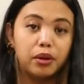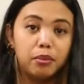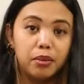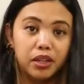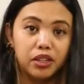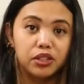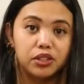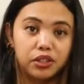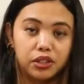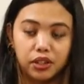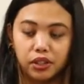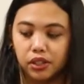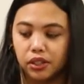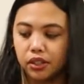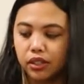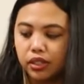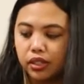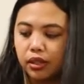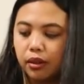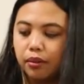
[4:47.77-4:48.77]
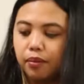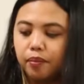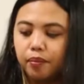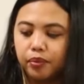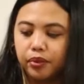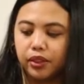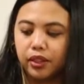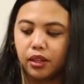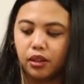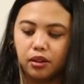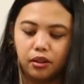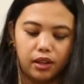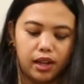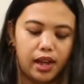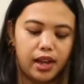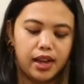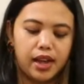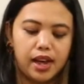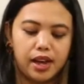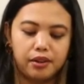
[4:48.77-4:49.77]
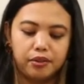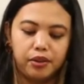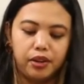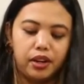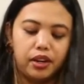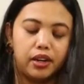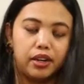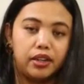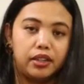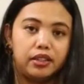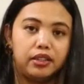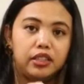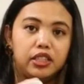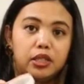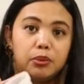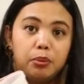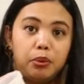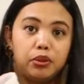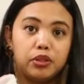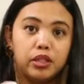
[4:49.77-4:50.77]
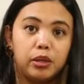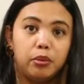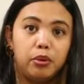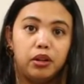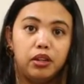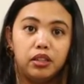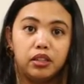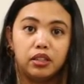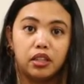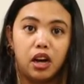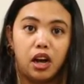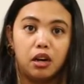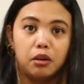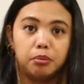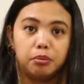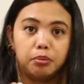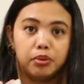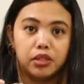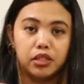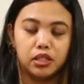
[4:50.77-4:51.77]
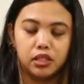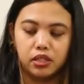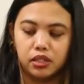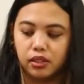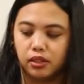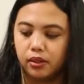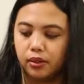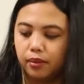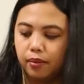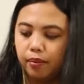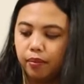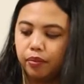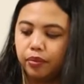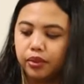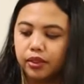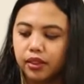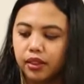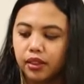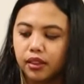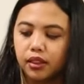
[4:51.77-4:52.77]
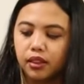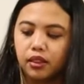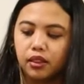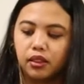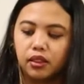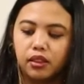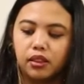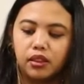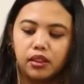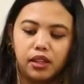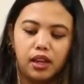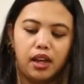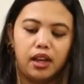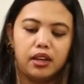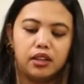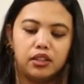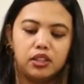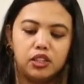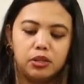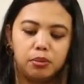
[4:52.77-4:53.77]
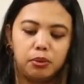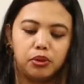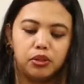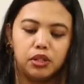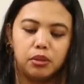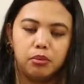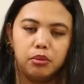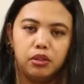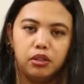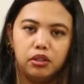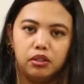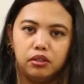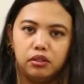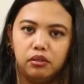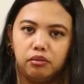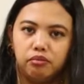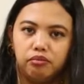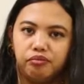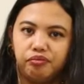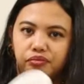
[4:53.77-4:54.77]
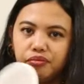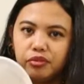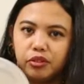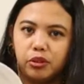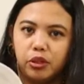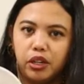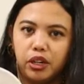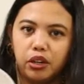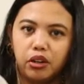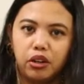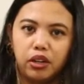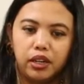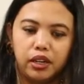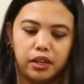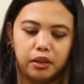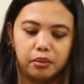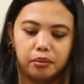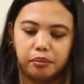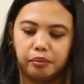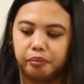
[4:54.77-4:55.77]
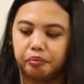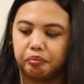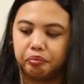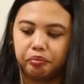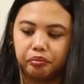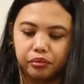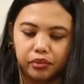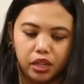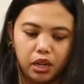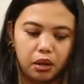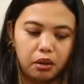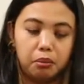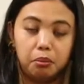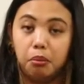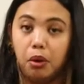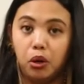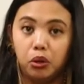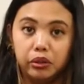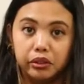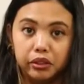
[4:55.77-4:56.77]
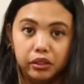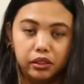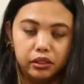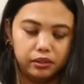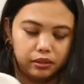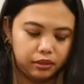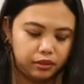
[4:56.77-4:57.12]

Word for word: our mixtures, I have here disposable cups and disposable, what do you call it? Bowl.